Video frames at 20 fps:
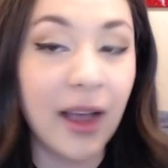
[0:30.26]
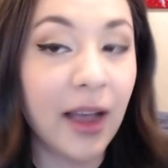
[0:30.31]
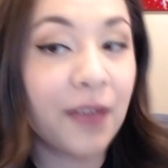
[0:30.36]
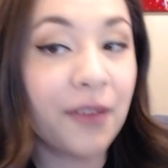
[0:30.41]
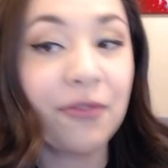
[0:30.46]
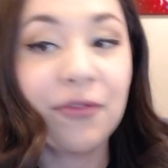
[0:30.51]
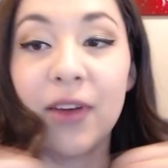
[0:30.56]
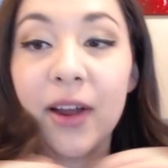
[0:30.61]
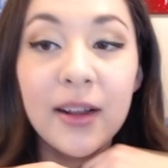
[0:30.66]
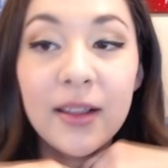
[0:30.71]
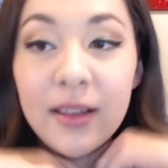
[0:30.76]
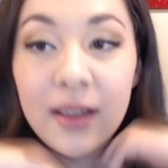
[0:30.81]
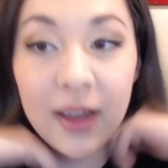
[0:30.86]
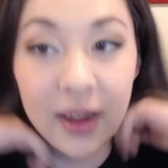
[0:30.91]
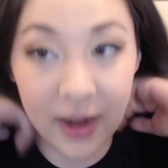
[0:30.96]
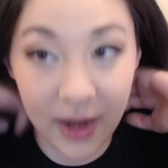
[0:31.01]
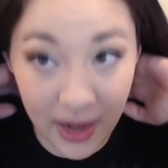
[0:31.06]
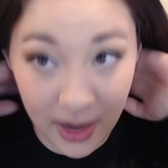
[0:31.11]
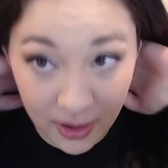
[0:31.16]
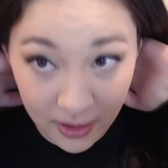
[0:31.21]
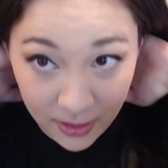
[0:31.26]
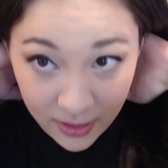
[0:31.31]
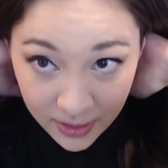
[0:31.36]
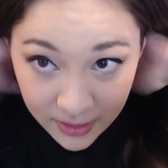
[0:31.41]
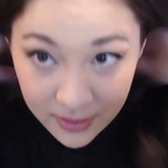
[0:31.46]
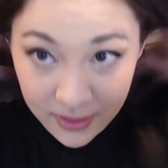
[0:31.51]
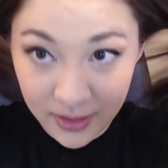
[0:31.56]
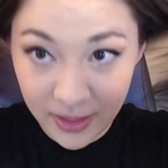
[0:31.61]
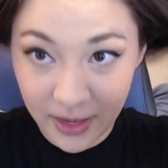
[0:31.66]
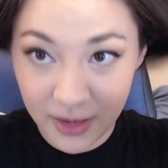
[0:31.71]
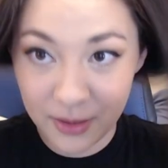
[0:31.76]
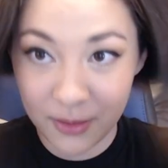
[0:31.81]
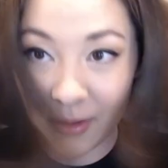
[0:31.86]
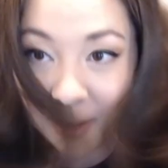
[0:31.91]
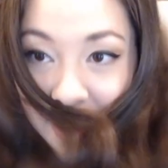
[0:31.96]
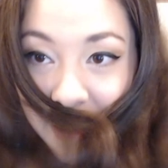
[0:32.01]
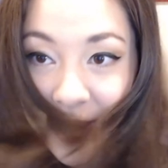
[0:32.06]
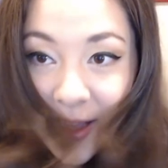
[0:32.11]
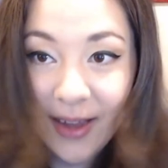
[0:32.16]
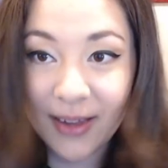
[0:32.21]
I finally got a haircut today, you
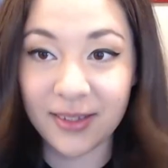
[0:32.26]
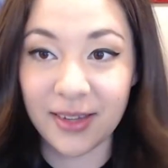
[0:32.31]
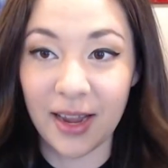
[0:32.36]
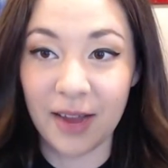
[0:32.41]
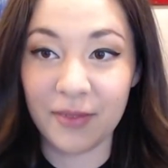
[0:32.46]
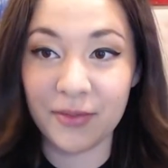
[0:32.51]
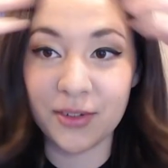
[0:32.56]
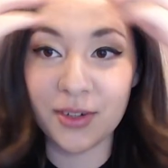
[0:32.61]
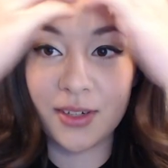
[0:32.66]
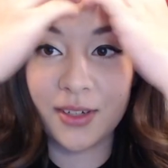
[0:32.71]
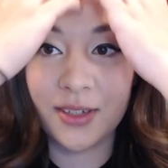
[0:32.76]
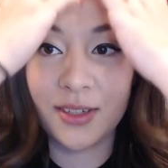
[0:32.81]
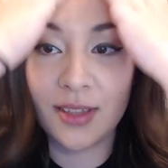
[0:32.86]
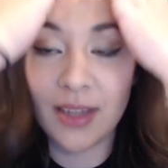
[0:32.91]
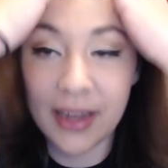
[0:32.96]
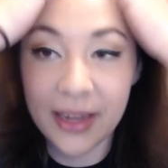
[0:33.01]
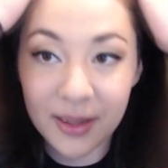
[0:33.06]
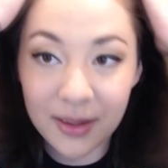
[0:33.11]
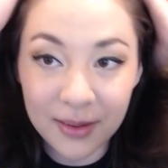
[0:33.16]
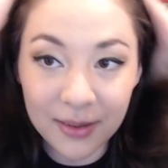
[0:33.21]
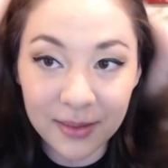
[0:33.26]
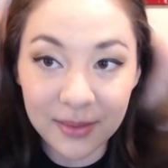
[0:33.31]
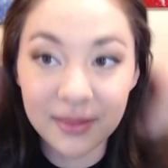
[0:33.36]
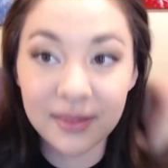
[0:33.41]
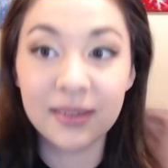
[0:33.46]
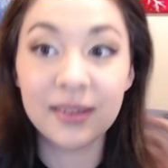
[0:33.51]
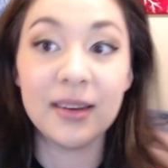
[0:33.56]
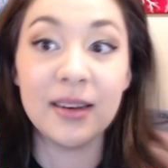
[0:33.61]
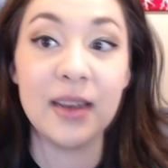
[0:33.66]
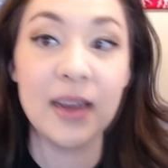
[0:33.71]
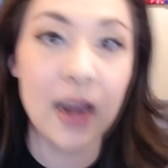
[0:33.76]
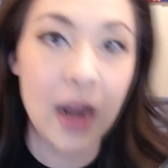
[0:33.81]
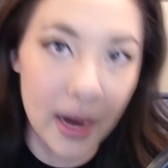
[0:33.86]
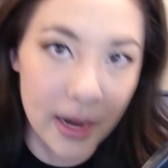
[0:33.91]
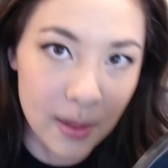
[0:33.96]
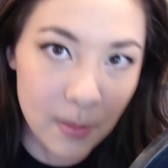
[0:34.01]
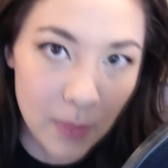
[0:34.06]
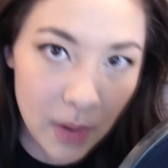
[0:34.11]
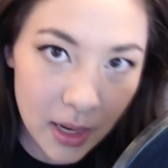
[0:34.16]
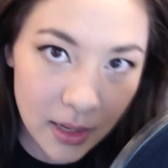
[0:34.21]
guys, after like
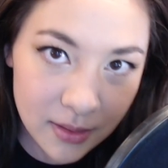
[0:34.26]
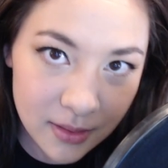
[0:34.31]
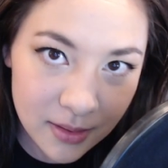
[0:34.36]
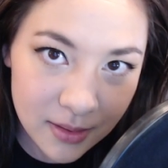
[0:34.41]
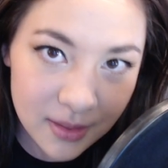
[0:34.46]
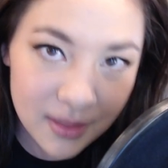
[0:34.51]
nine months.